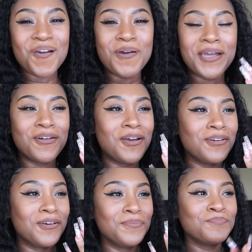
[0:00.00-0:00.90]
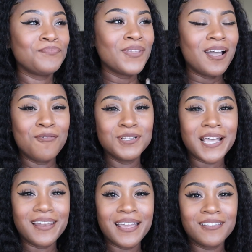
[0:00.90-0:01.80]
Wait, hold on, hold on. I almost
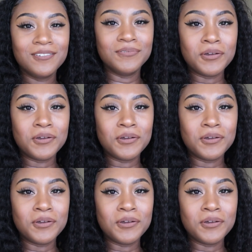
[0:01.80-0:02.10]
had like a little